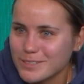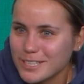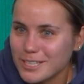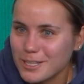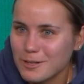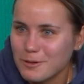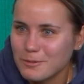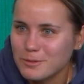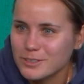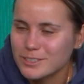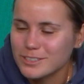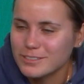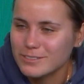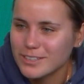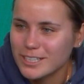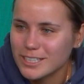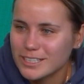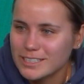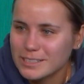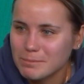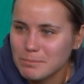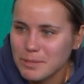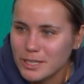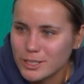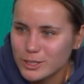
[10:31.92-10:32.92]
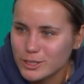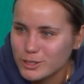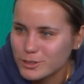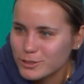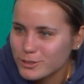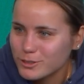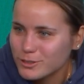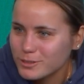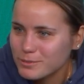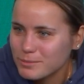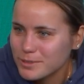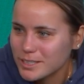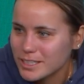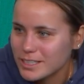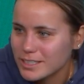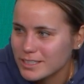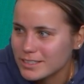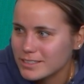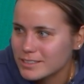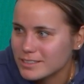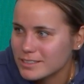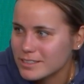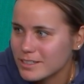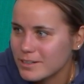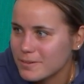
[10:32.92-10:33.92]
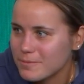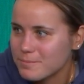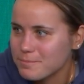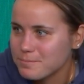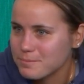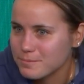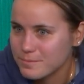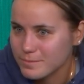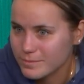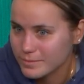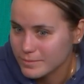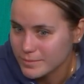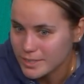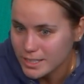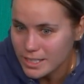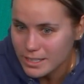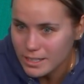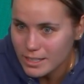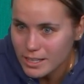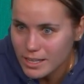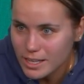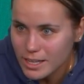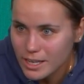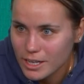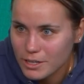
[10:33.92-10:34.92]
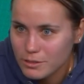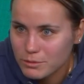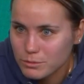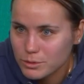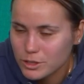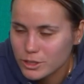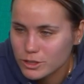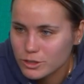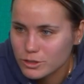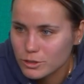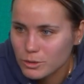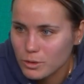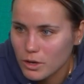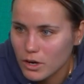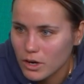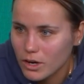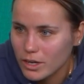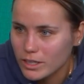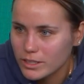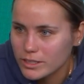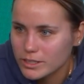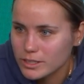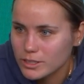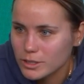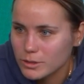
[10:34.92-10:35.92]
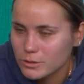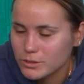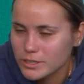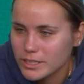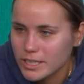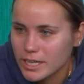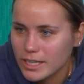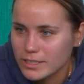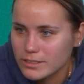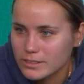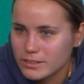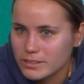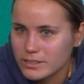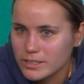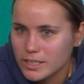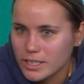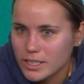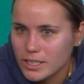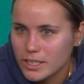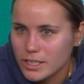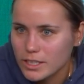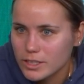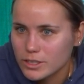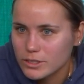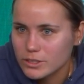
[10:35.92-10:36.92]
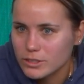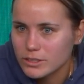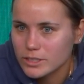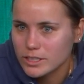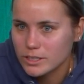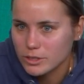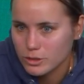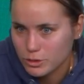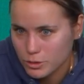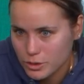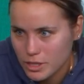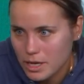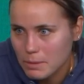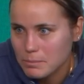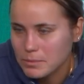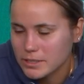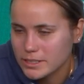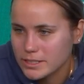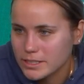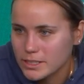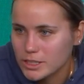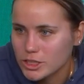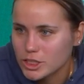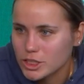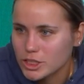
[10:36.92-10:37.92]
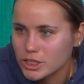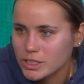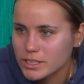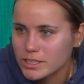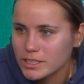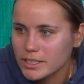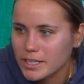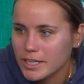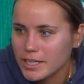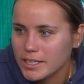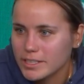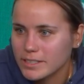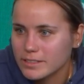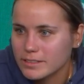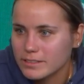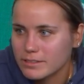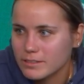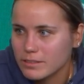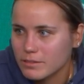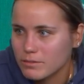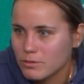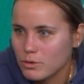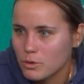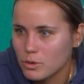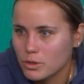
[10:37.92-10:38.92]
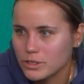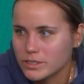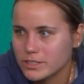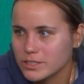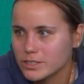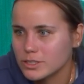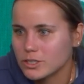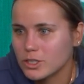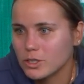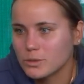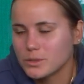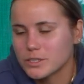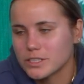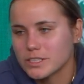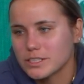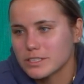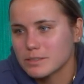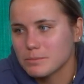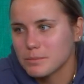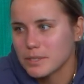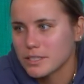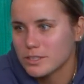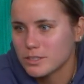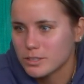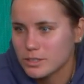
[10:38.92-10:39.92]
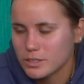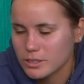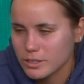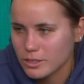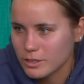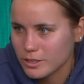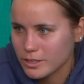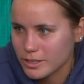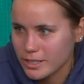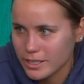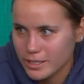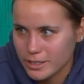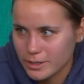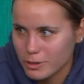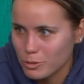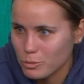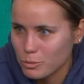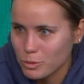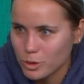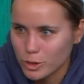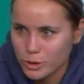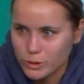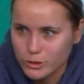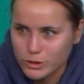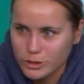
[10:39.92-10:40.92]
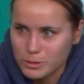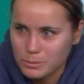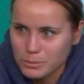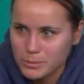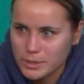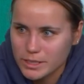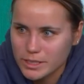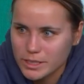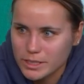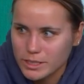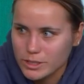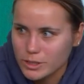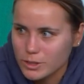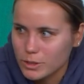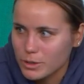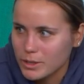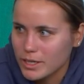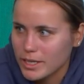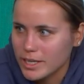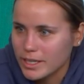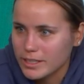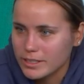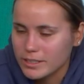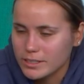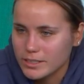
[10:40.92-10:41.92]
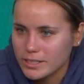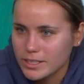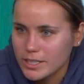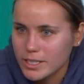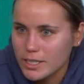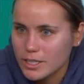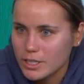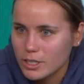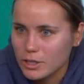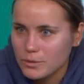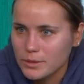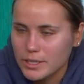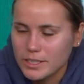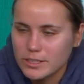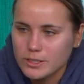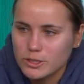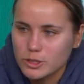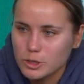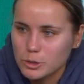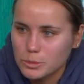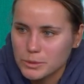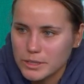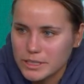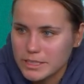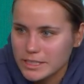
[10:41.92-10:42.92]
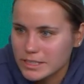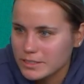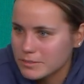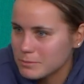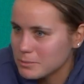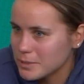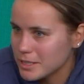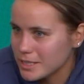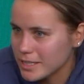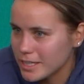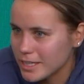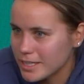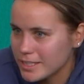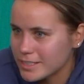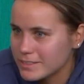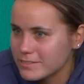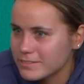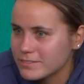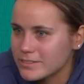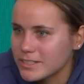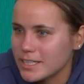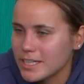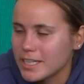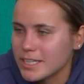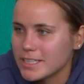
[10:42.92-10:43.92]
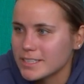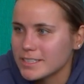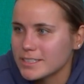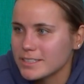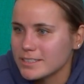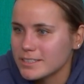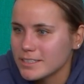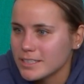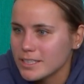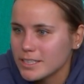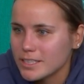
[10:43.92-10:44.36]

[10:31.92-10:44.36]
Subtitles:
It was very special because I worked so hard, you know, to get it to that position. And, of course, you know, it just meant, like, the world to me. You know, I had a great 2 weeks of my life. And,